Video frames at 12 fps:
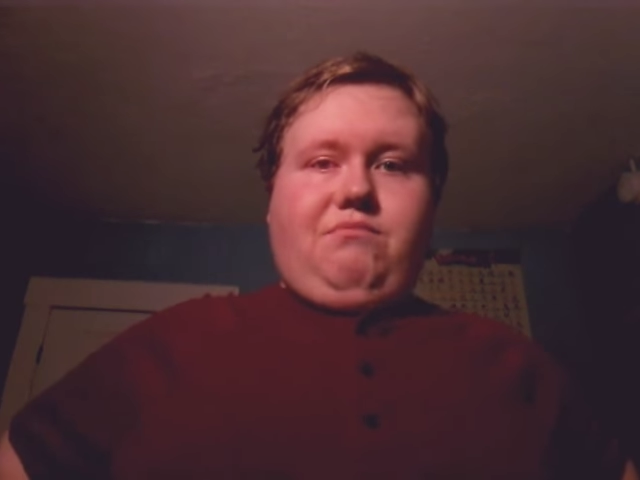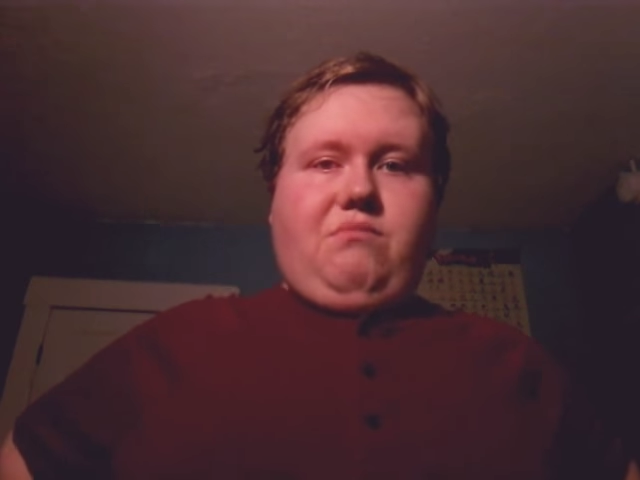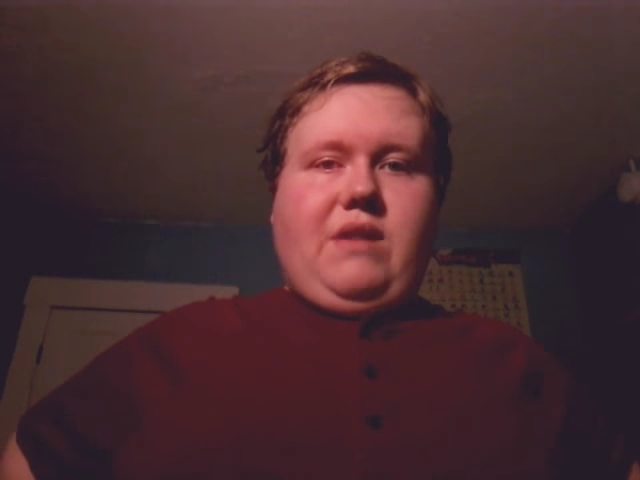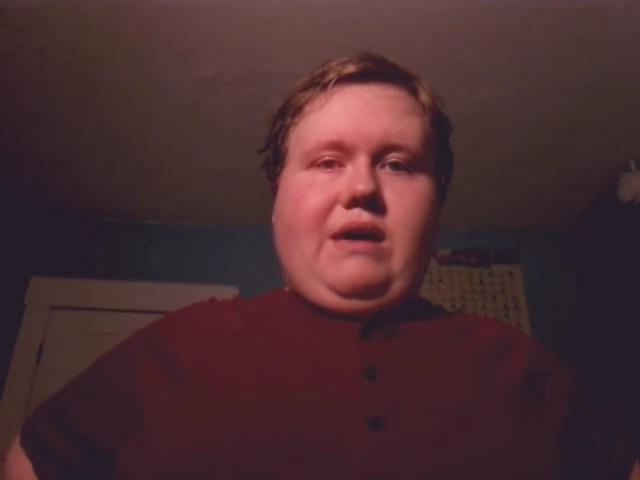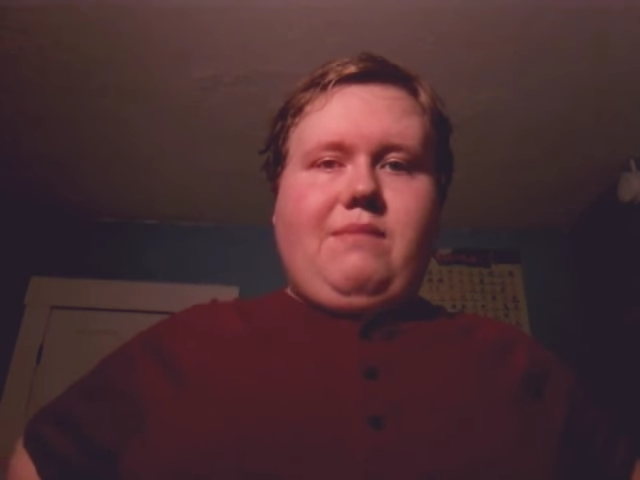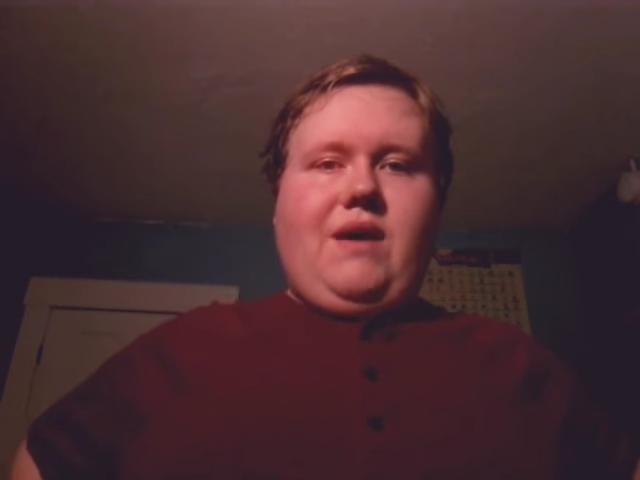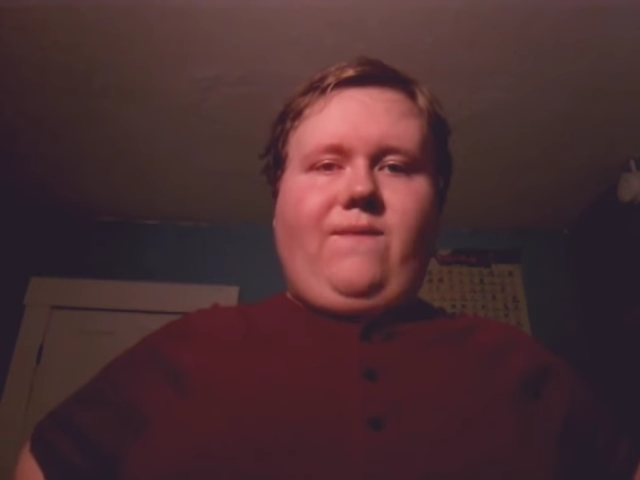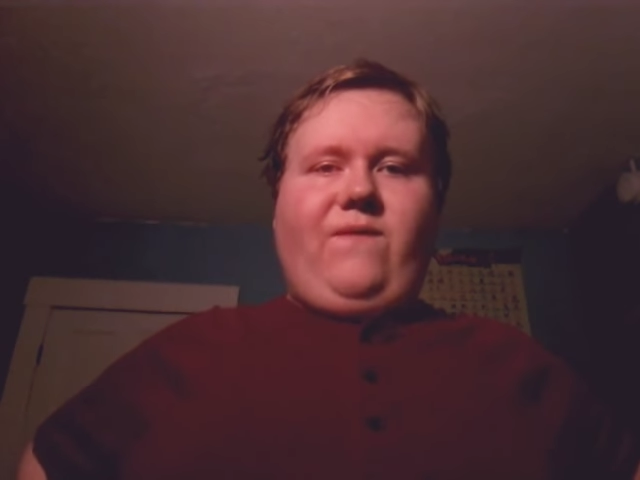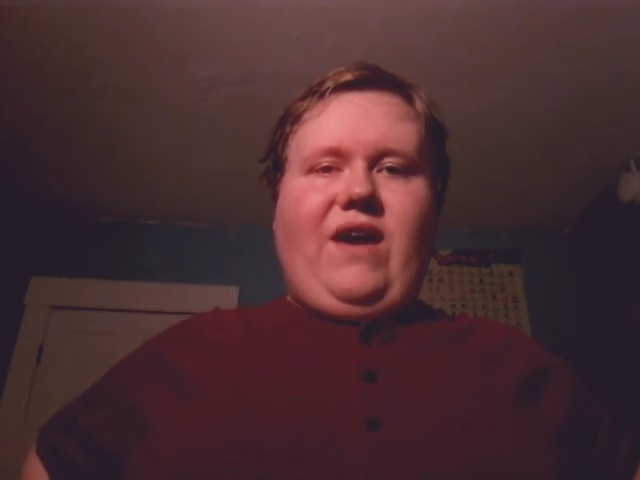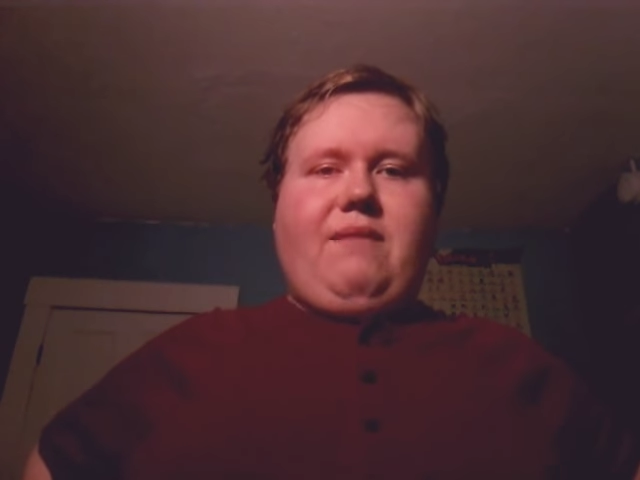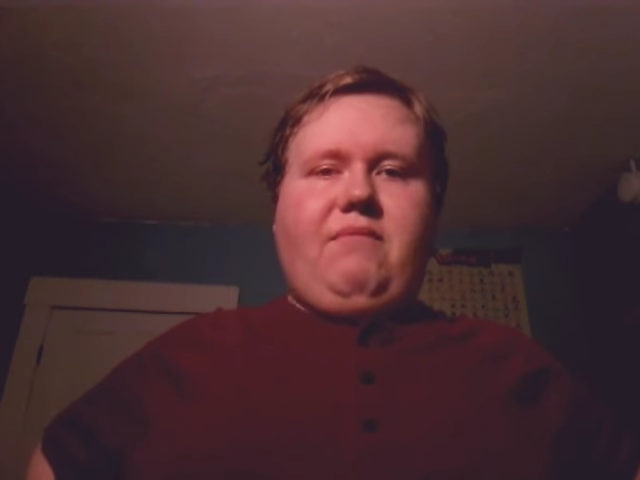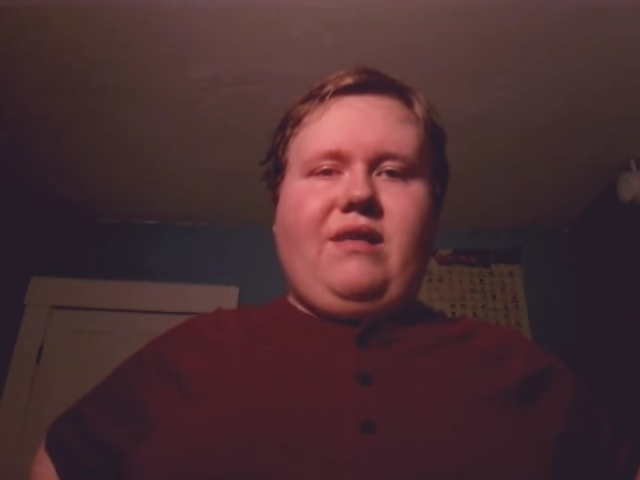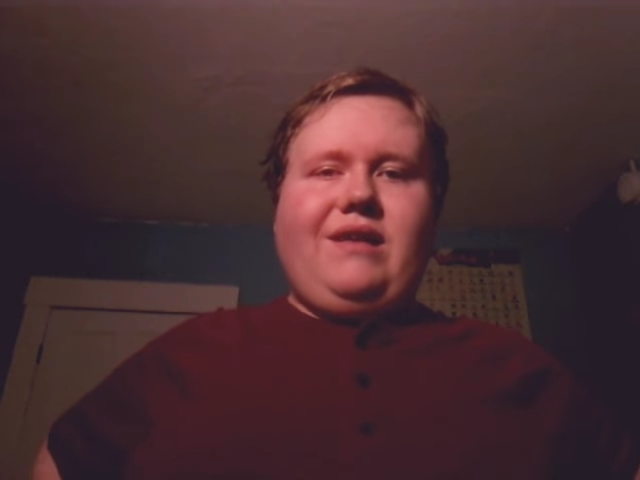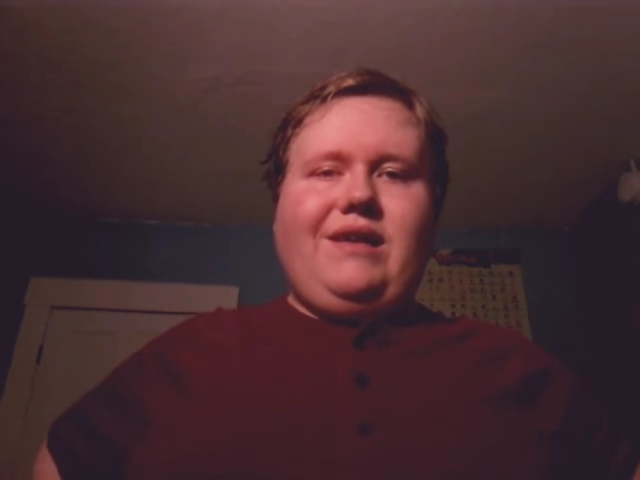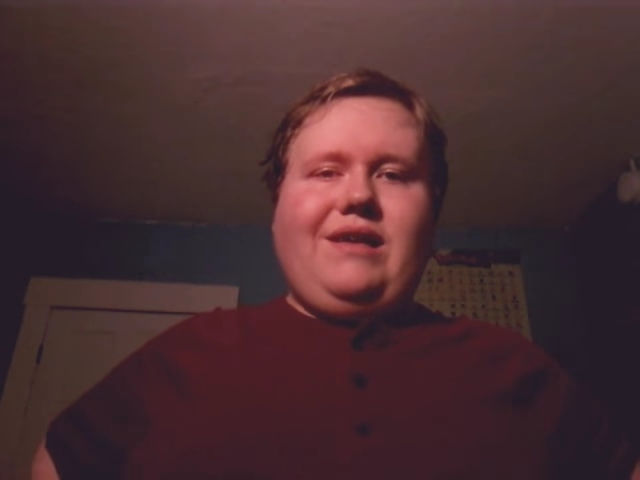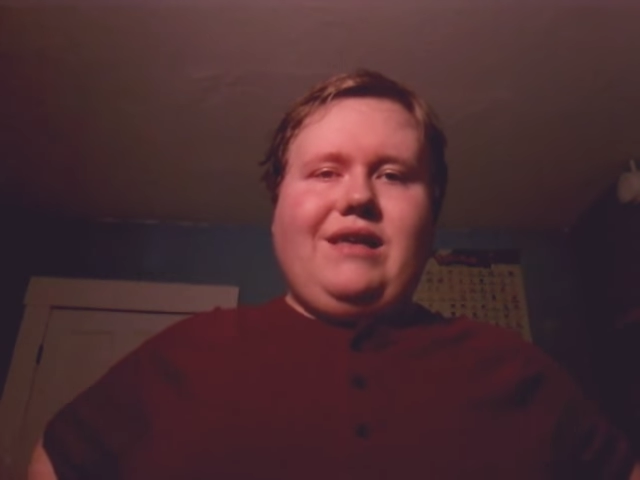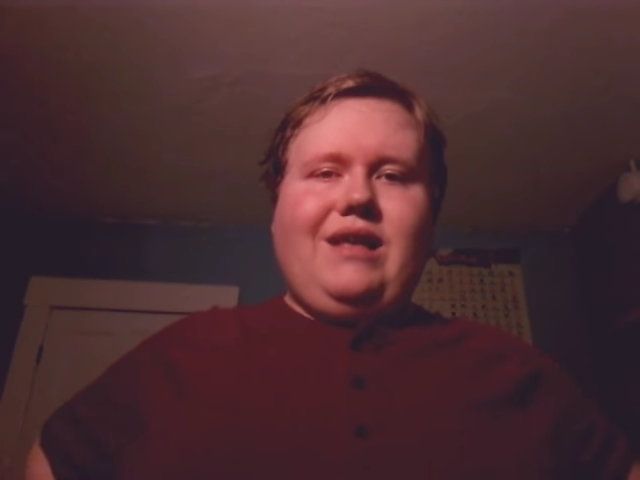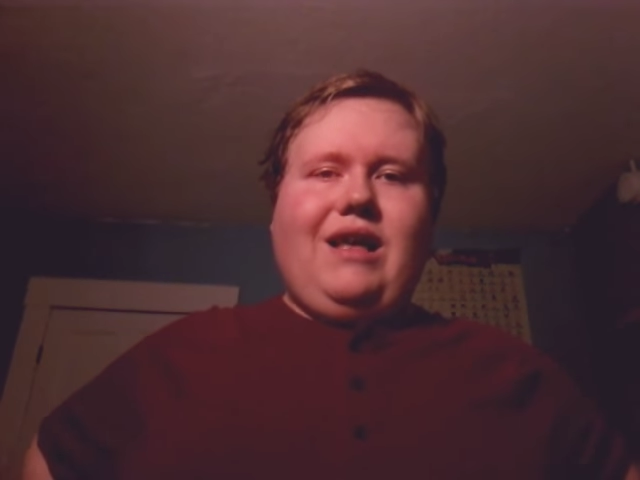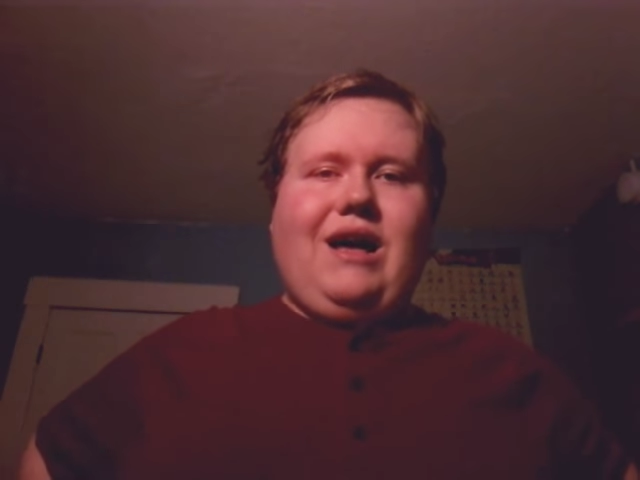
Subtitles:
me and my family